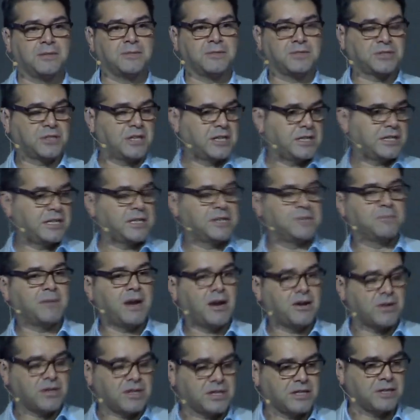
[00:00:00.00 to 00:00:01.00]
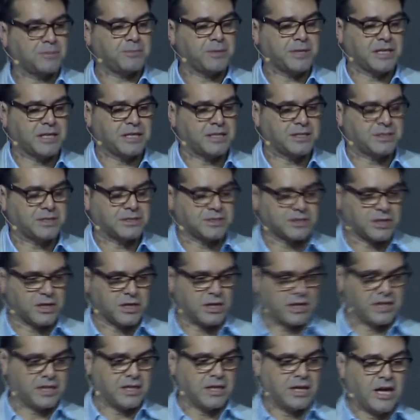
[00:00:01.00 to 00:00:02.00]
Certainly in America, they're beginning to
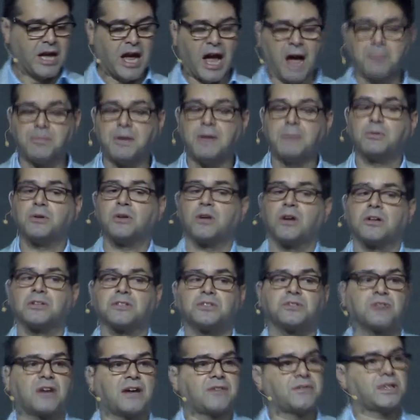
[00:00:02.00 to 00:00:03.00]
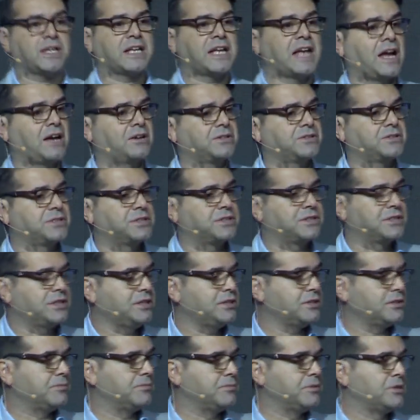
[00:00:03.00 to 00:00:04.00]
die. And people aren't traveling out to
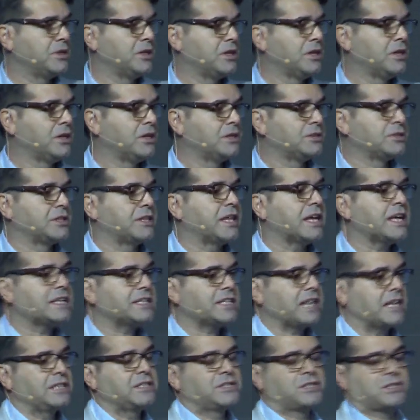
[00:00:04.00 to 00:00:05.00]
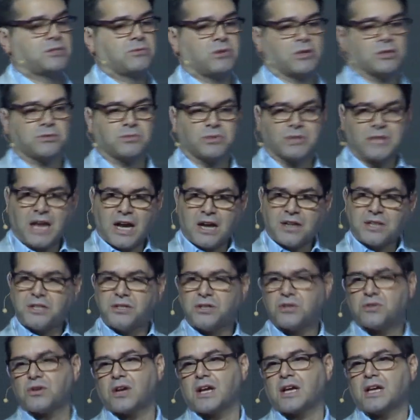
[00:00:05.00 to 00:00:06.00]
see them. So their challenge to us was, how do
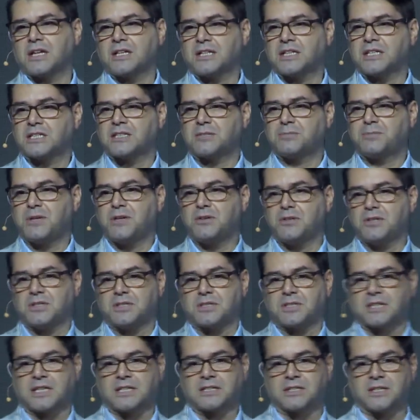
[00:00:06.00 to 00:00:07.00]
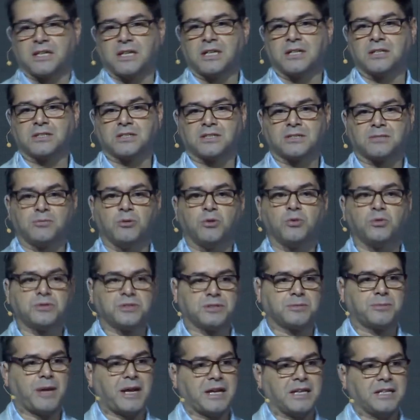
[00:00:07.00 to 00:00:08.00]
you create an experience center in a small
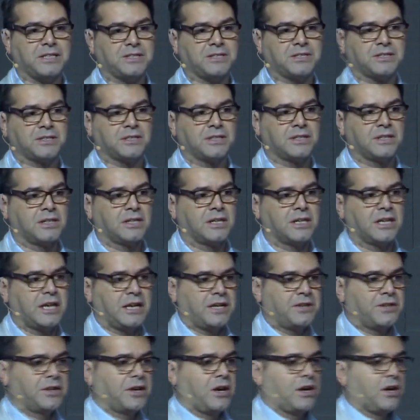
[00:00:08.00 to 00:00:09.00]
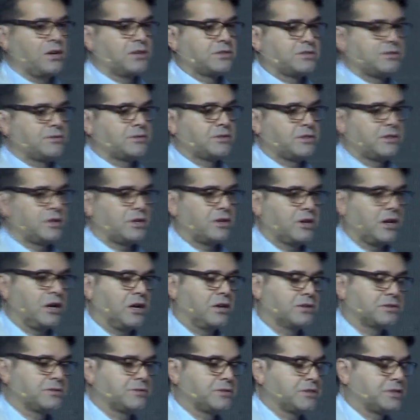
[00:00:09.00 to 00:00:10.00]
space in the heart of
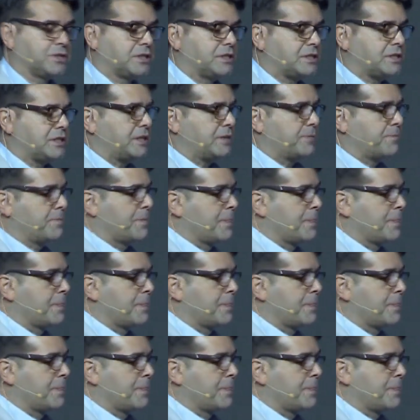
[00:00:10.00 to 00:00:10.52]
the city?